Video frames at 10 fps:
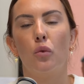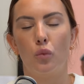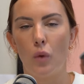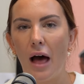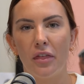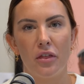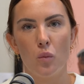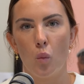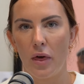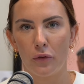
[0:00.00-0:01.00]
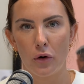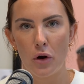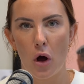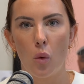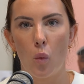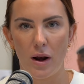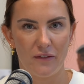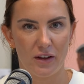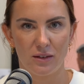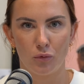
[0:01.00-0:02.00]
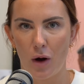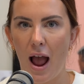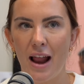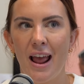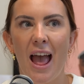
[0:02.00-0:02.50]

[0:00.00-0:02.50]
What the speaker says: rather than whether or not one of us are right.